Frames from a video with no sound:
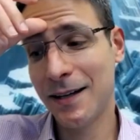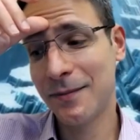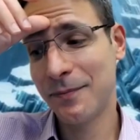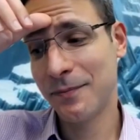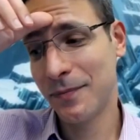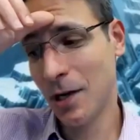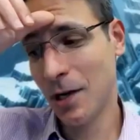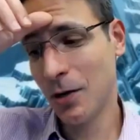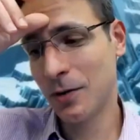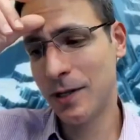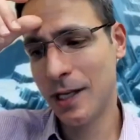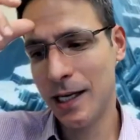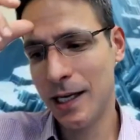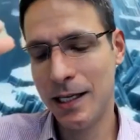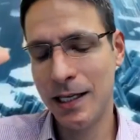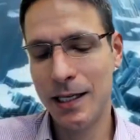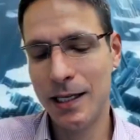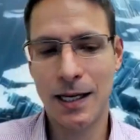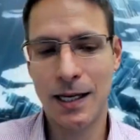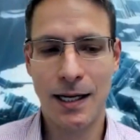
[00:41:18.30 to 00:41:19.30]
Yeah,
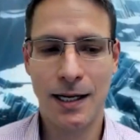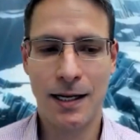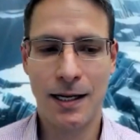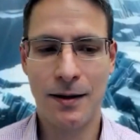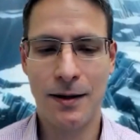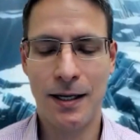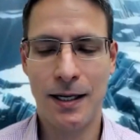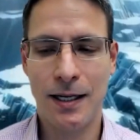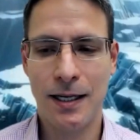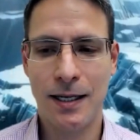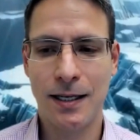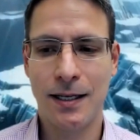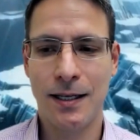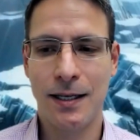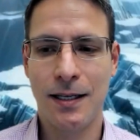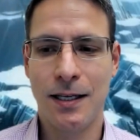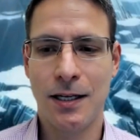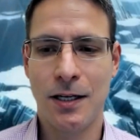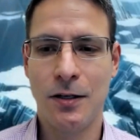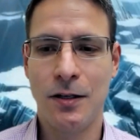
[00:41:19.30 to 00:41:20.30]
no, there's
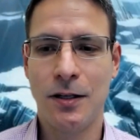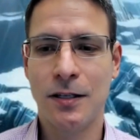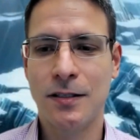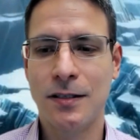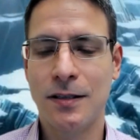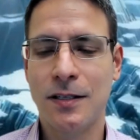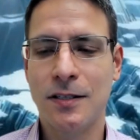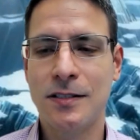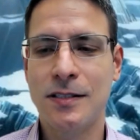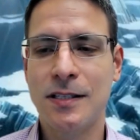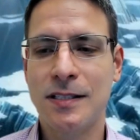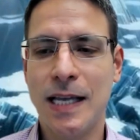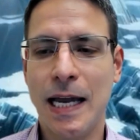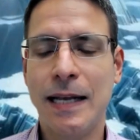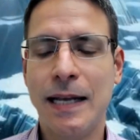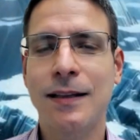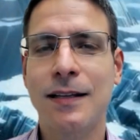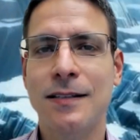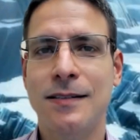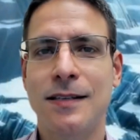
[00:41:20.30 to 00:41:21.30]
this